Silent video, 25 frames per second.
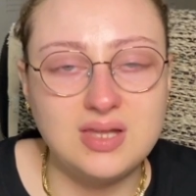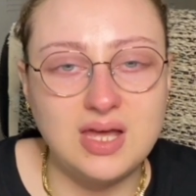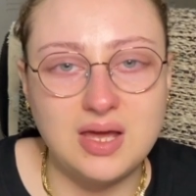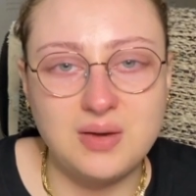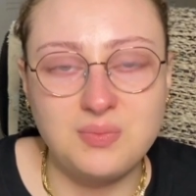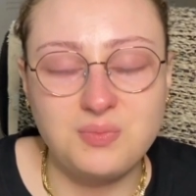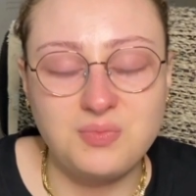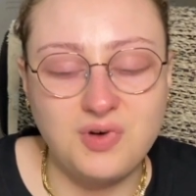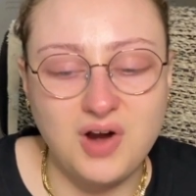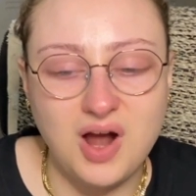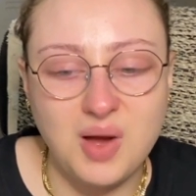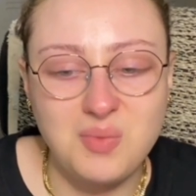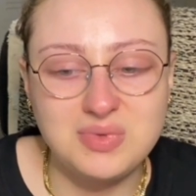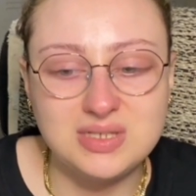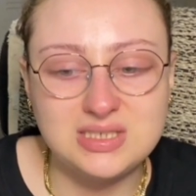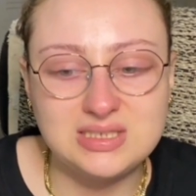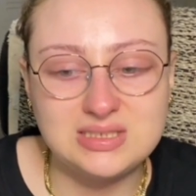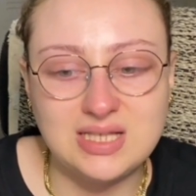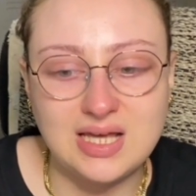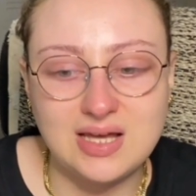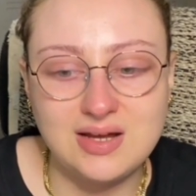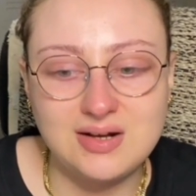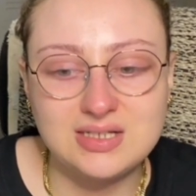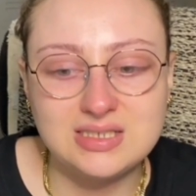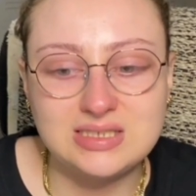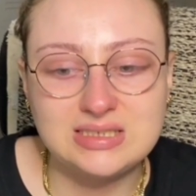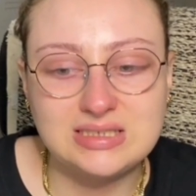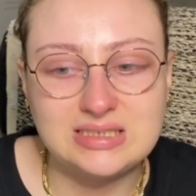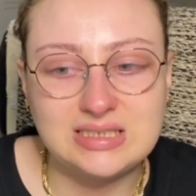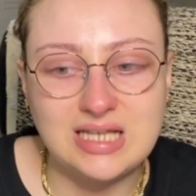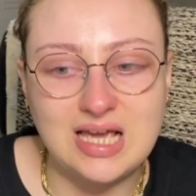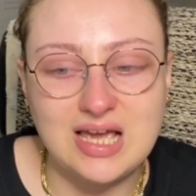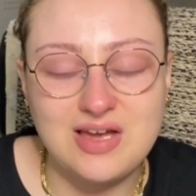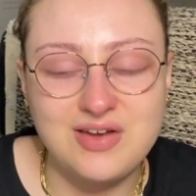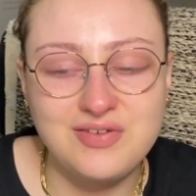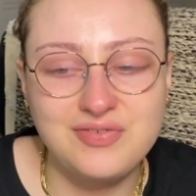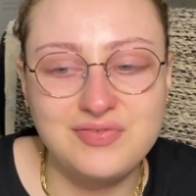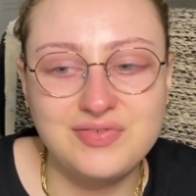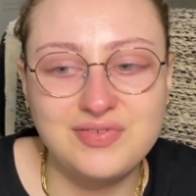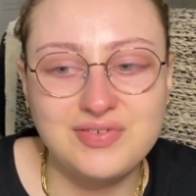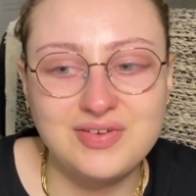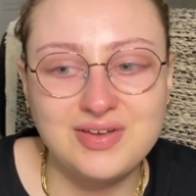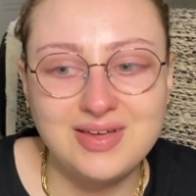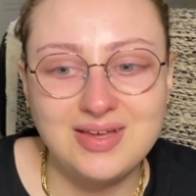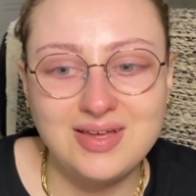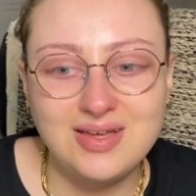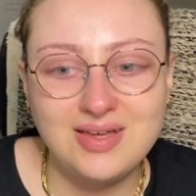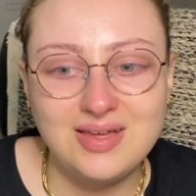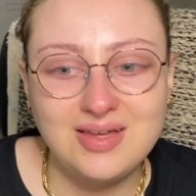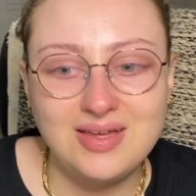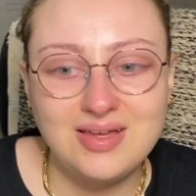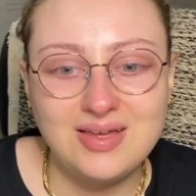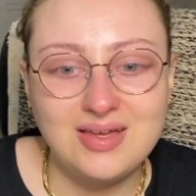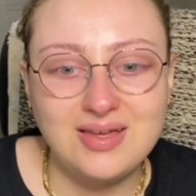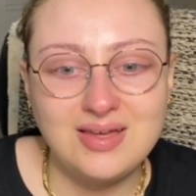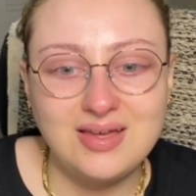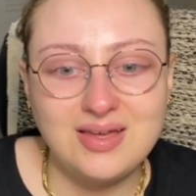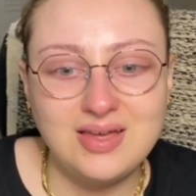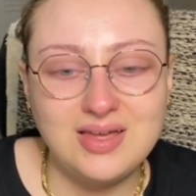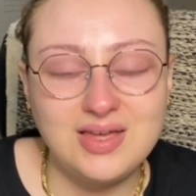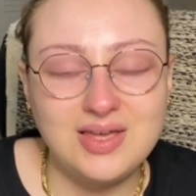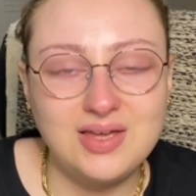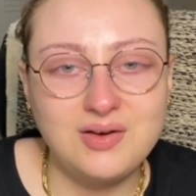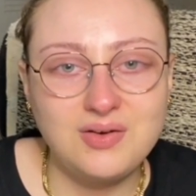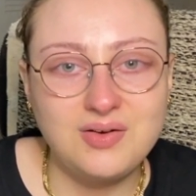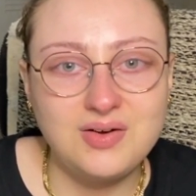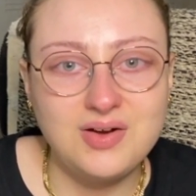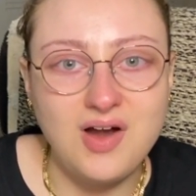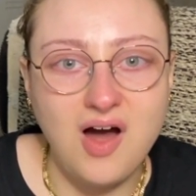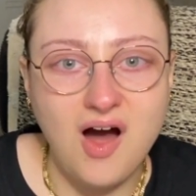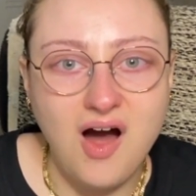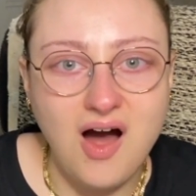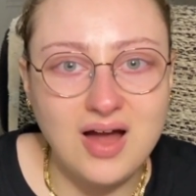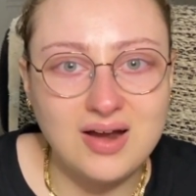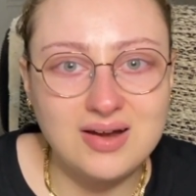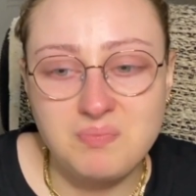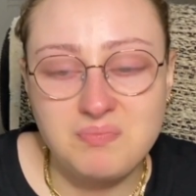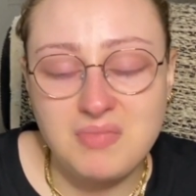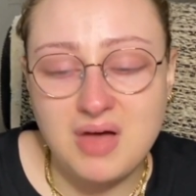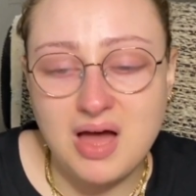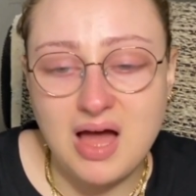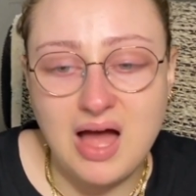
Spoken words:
and promised that you're safe, you're not.